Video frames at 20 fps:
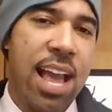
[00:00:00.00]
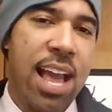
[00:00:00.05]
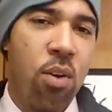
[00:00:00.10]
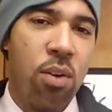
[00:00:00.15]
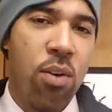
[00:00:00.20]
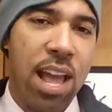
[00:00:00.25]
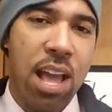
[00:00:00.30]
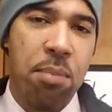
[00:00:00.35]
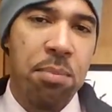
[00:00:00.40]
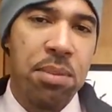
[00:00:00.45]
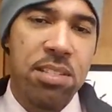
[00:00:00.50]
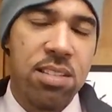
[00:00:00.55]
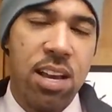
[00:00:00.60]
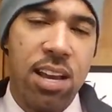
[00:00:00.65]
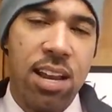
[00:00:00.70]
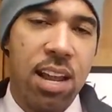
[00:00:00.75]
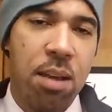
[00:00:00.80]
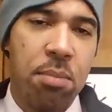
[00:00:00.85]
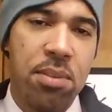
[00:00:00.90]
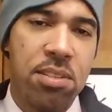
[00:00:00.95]
out
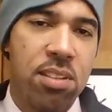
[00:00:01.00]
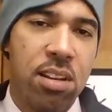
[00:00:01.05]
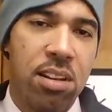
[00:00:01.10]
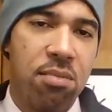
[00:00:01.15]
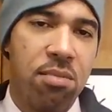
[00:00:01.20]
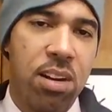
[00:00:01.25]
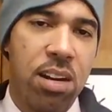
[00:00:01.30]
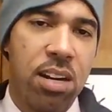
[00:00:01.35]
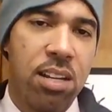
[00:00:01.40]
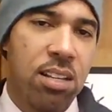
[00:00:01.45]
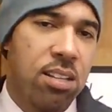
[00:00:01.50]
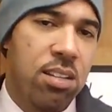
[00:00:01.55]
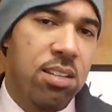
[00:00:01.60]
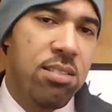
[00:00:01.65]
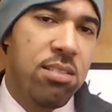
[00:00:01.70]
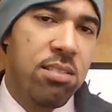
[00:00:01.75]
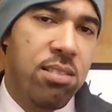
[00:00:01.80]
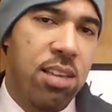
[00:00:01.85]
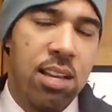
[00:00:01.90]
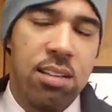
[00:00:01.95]
Amazon Amazon, right? You
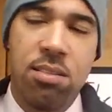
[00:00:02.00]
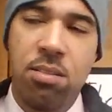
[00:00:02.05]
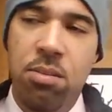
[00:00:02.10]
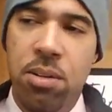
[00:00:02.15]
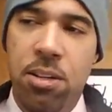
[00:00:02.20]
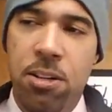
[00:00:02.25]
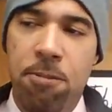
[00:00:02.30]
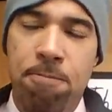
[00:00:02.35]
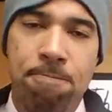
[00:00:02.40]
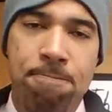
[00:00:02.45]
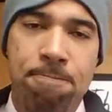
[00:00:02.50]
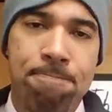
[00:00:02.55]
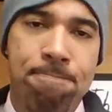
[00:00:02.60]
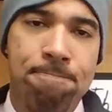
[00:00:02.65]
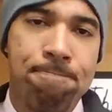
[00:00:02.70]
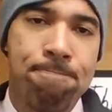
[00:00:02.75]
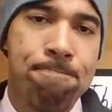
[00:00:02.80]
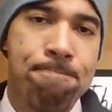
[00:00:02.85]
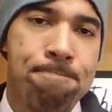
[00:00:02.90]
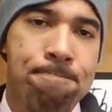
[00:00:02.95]
just can't do it.
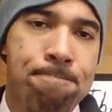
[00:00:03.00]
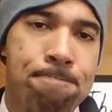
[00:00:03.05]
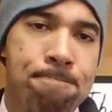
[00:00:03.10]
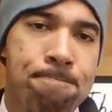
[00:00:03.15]
It took